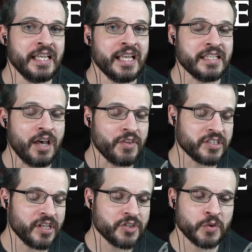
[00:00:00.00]
Now, this is
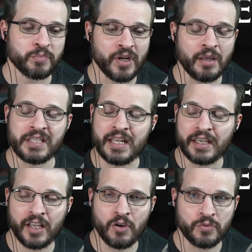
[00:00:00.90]
also probably not going to
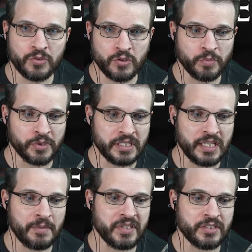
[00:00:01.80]
go super
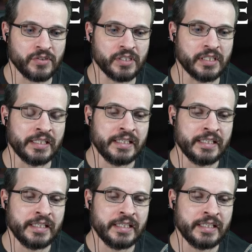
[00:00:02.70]
in-depth into the